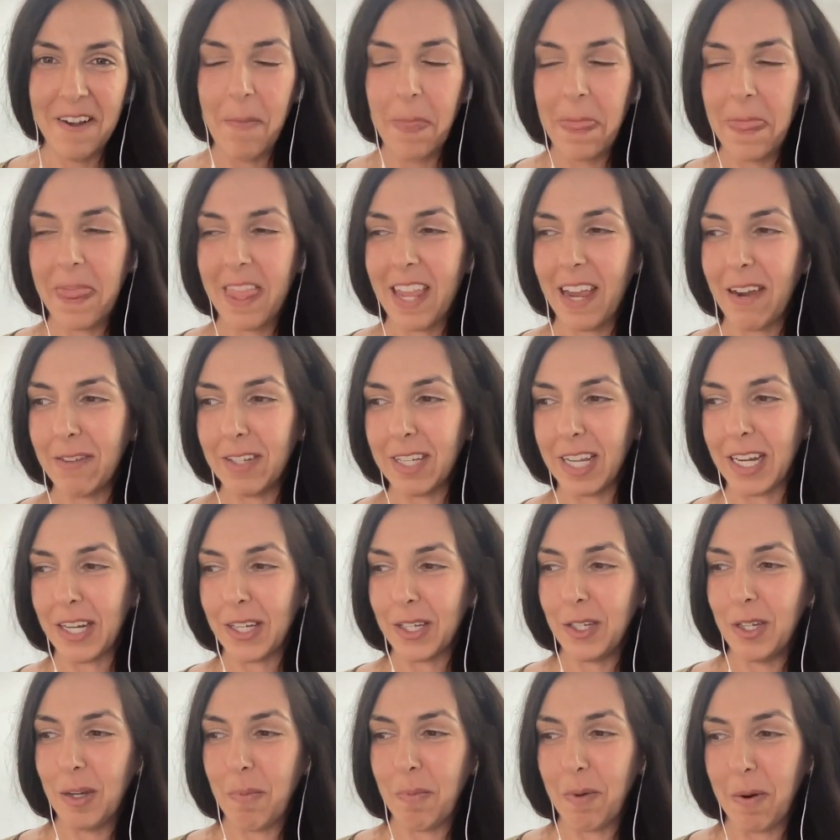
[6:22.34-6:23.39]
I was like
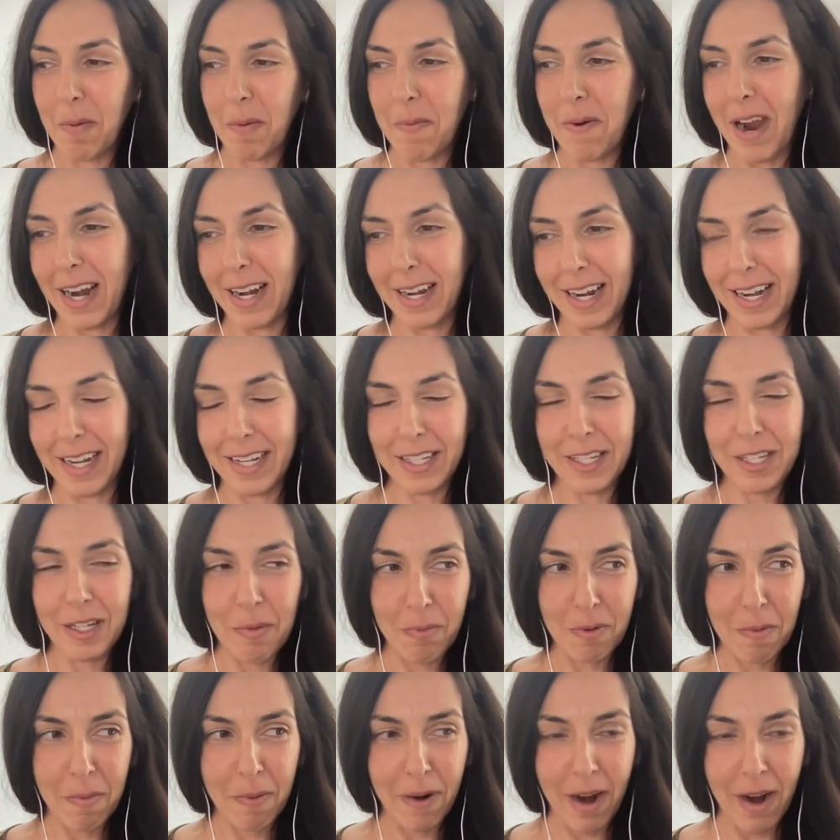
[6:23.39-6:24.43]
super pregnant and
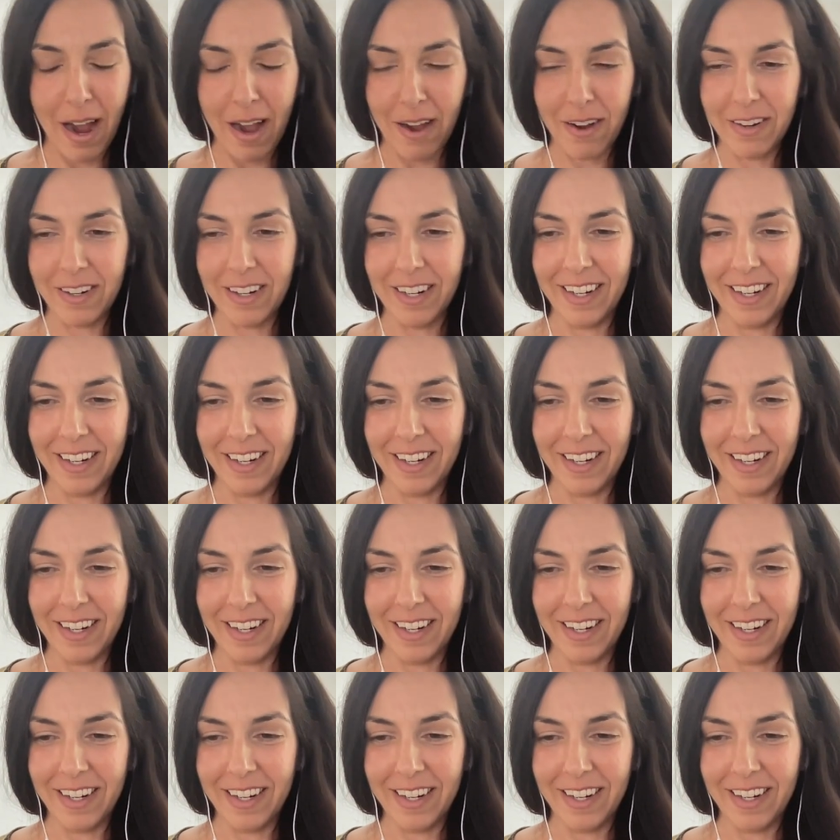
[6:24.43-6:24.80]
super proud.